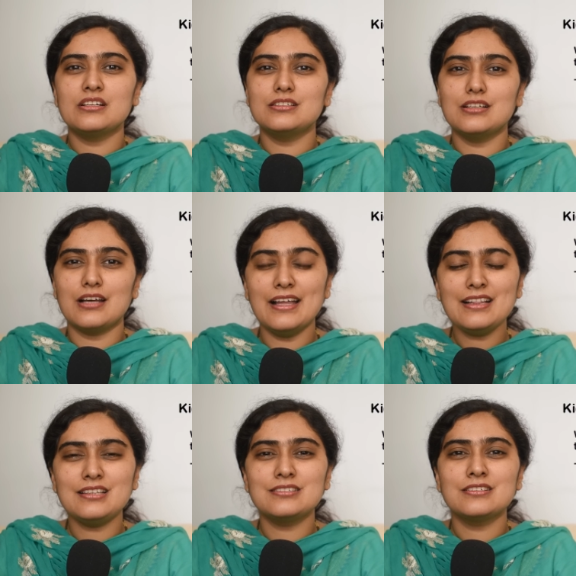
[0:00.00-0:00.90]
the
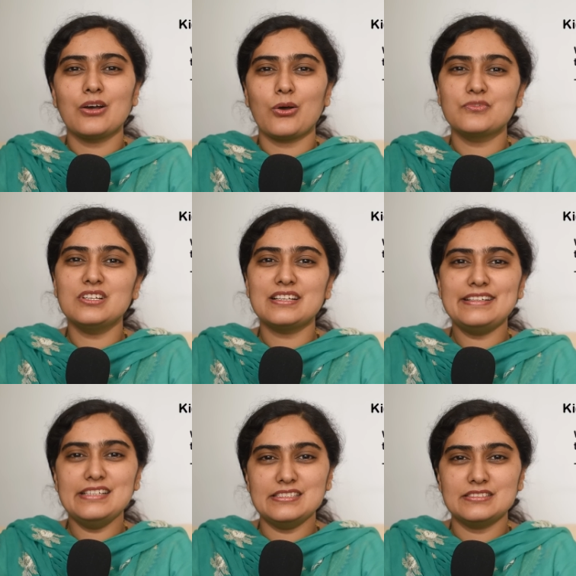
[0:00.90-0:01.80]
health of the
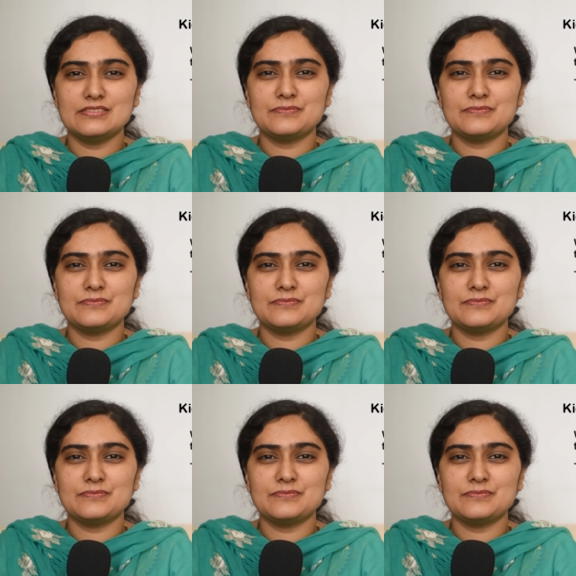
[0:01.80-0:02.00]
kidney.